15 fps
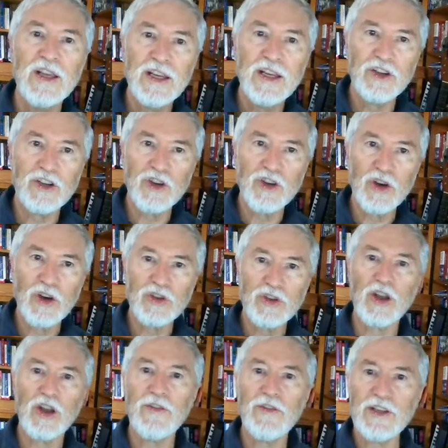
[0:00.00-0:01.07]
in a child's
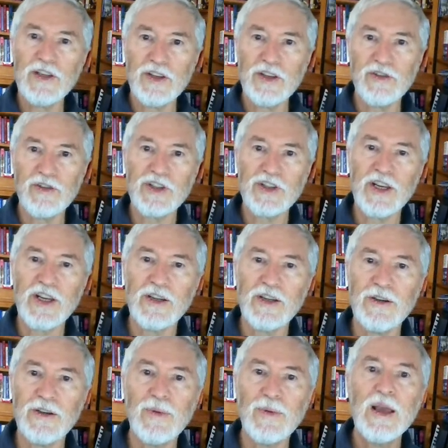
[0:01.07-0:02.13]
life is their
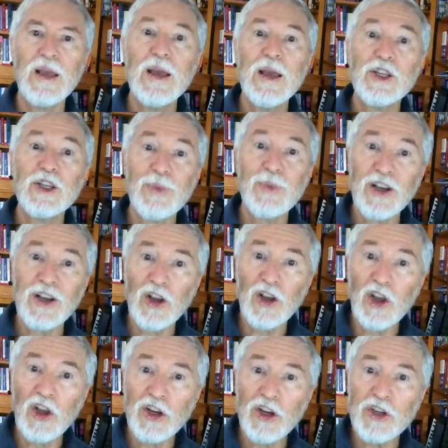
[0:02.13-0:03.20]
Ascendant. Spent a
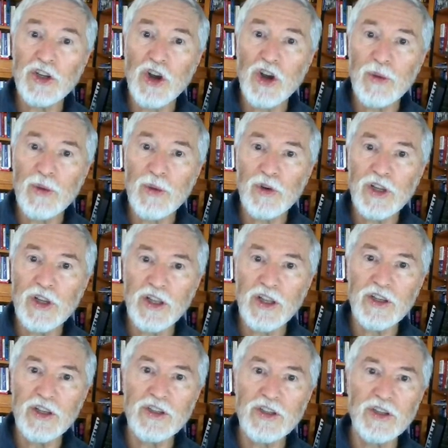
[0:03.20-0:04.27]
lot of time looking at this